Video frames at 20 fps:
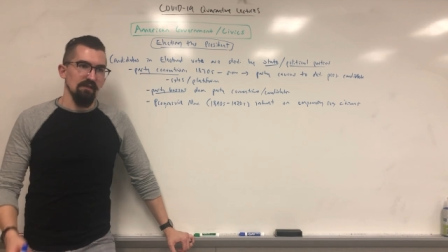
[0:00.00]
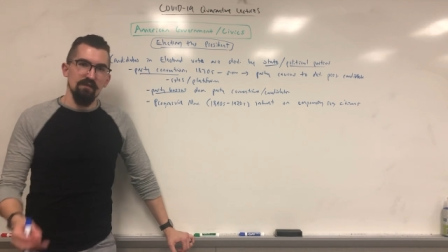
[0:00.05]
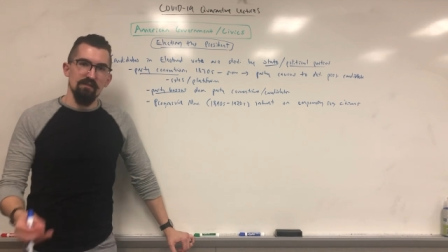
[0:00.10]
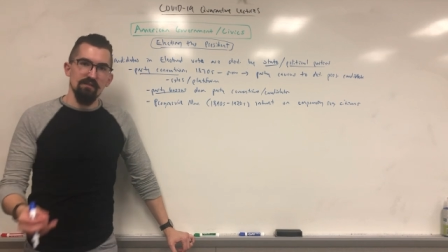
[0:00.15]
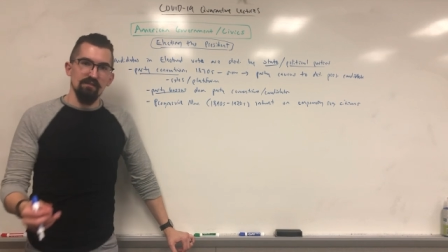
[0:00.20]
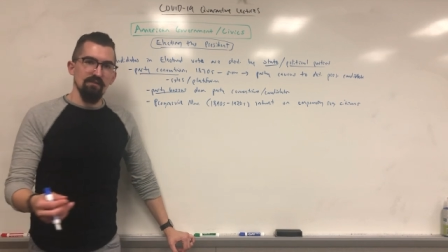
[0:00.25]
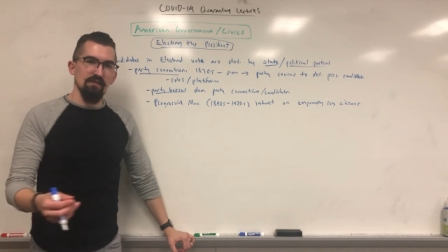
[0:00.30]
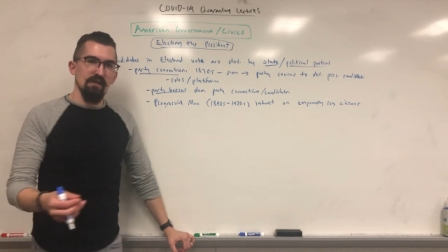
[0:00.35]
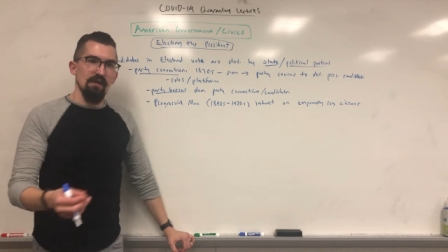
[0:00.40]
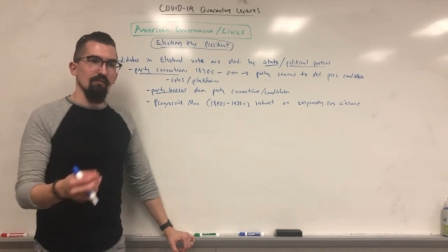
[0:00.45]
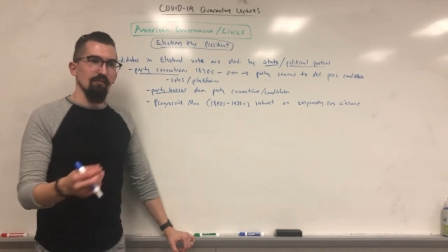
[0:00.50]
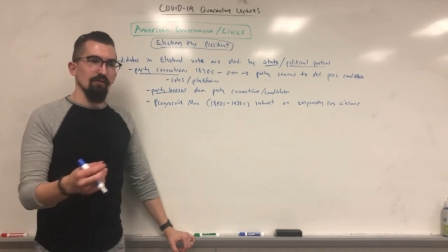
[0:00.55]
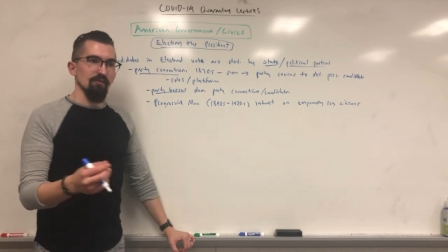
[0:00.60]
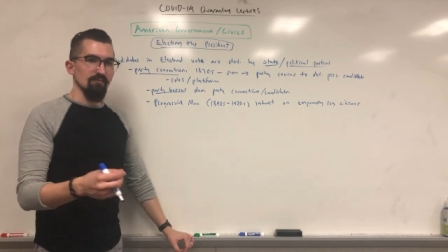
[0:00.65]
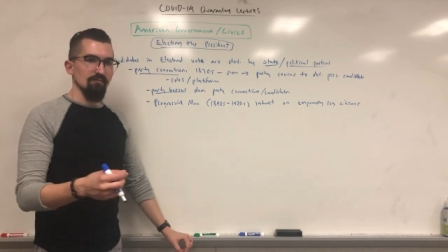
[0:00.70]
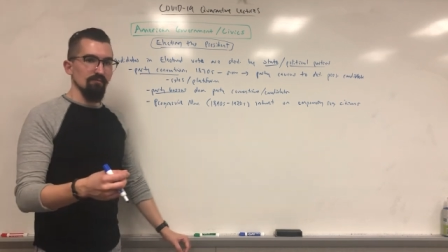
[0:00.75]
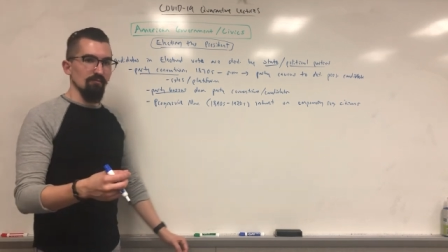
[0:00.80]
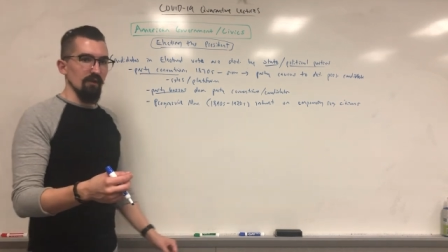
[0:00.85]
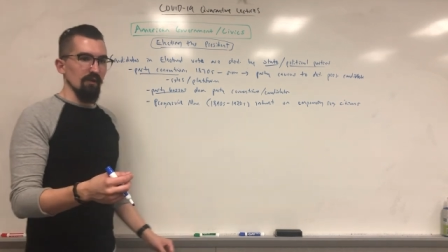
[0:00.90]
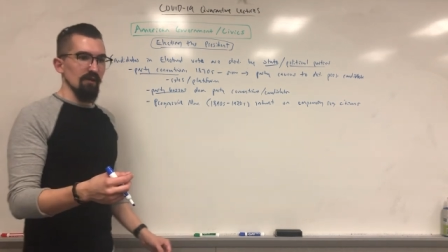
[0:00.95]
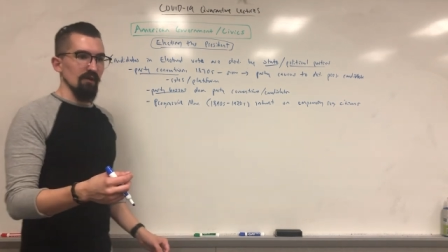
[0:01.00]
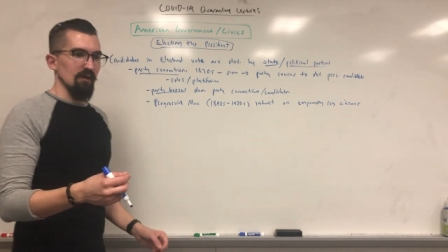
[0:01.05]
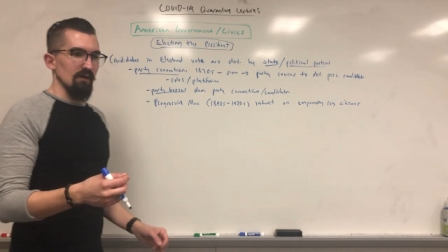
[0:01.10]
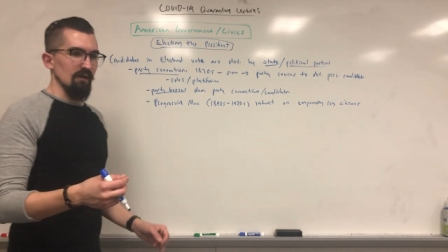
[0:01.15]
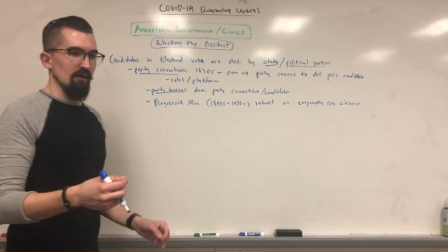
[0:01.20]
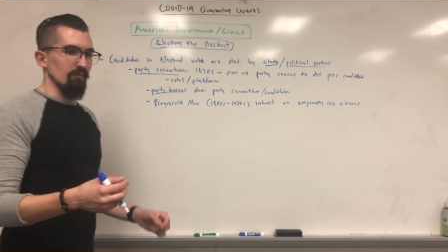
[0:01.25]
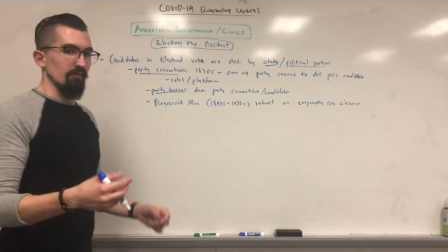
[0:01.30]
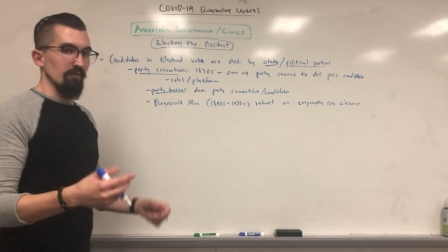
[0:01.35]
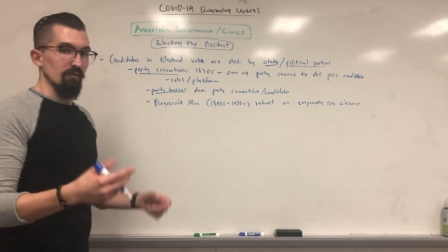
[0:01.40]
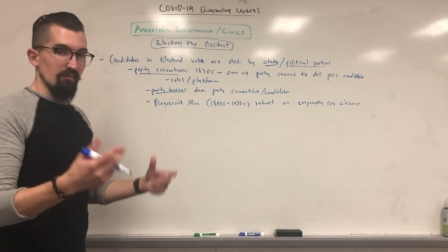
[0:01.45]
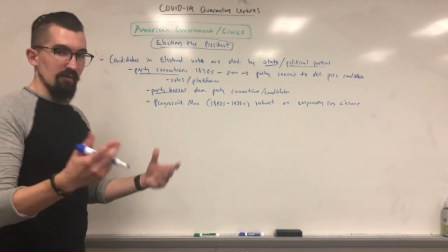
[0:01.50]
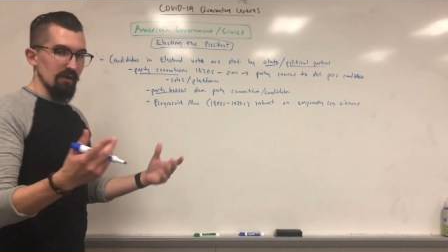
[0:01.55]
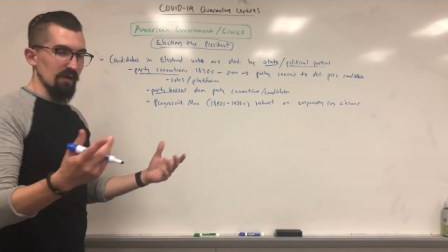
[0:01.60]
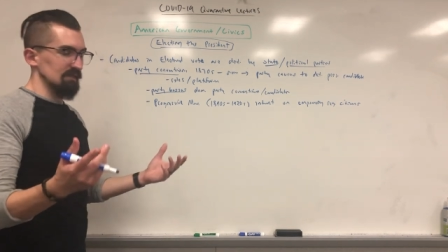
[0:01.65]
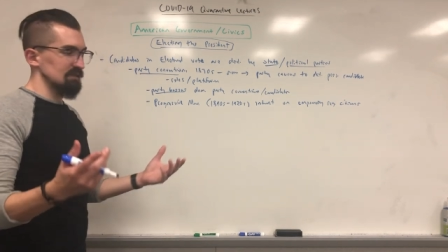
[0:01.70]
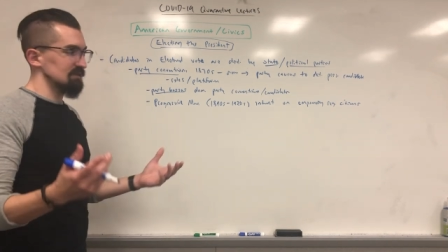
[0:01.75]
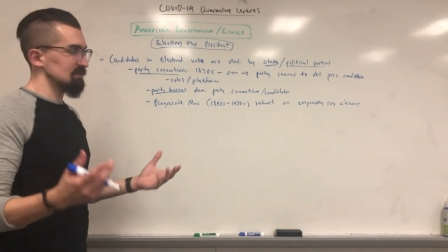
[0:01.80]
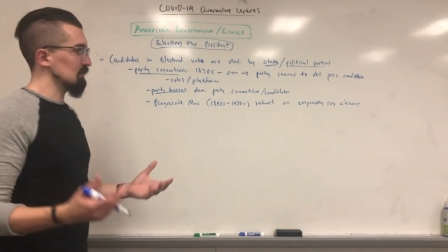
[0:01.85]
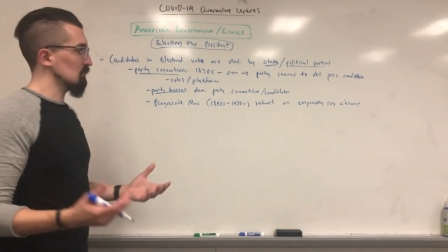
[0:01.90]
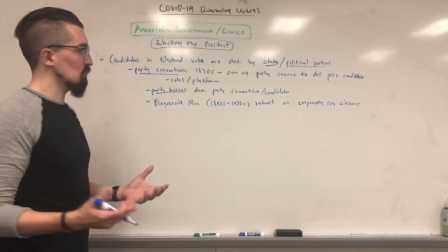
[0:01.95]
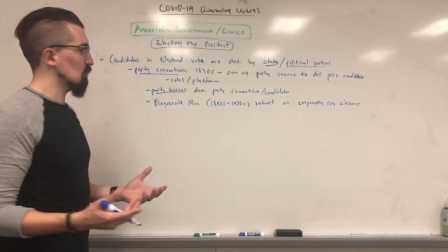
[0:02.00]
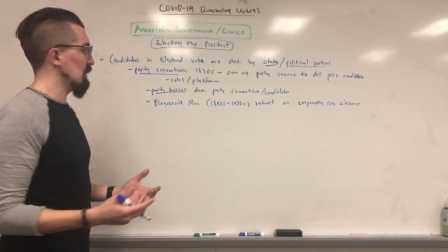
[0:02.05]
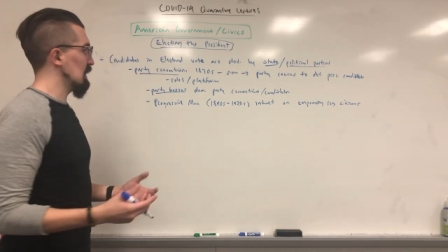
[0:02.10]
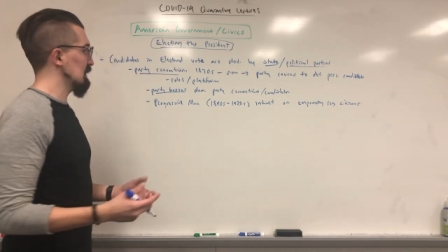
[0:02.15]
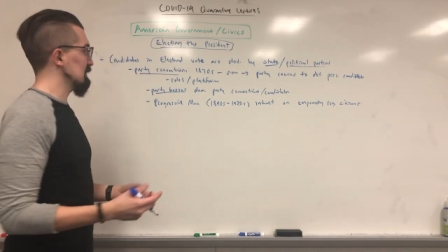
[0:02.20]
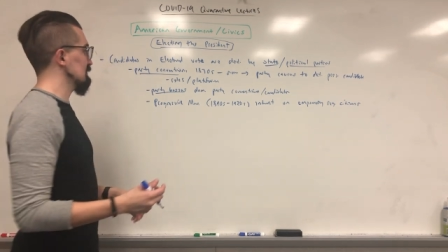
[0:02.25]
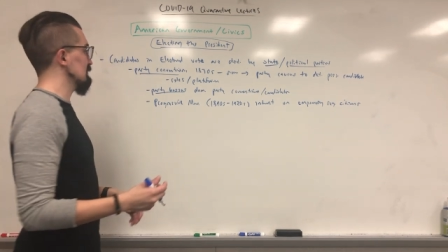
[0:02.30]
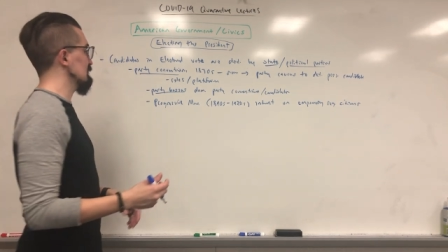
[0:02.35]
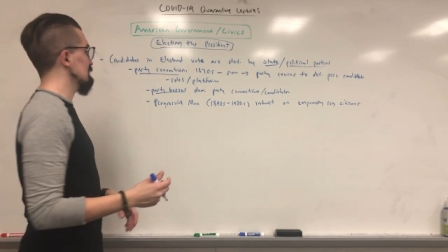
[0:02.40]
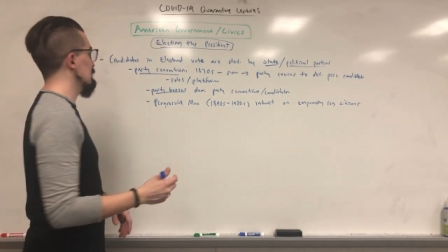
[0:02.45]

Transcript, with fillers: to establish what we're practicing widely